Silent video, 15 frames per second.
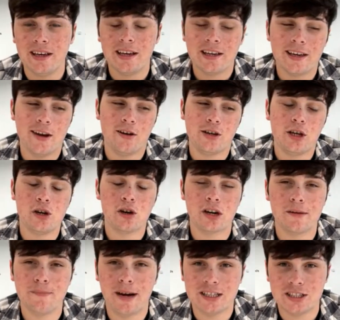You look at
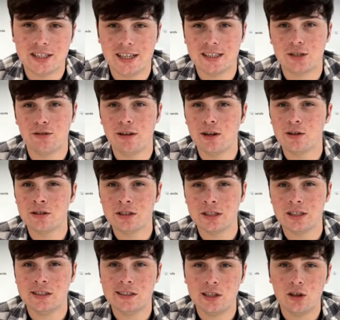Manchester and London,
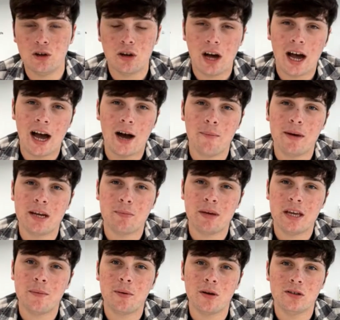and you look at how many
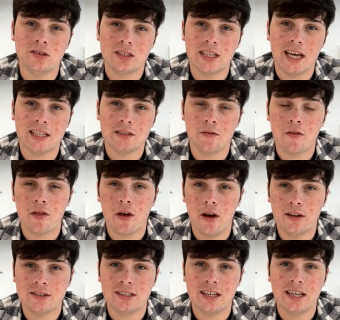people under the age of
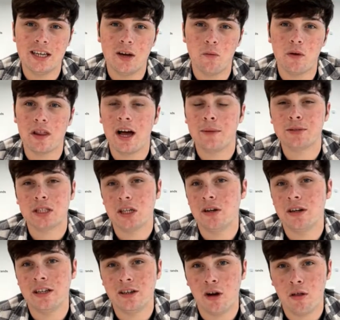30 with
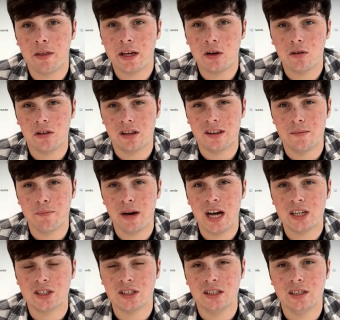absolutely nothing other than
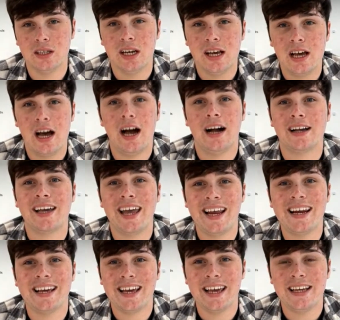passion are
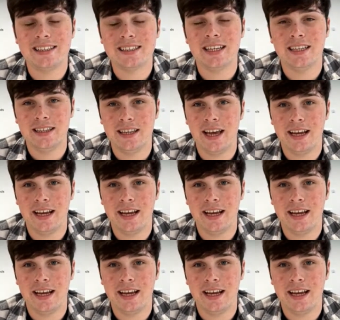killing it in their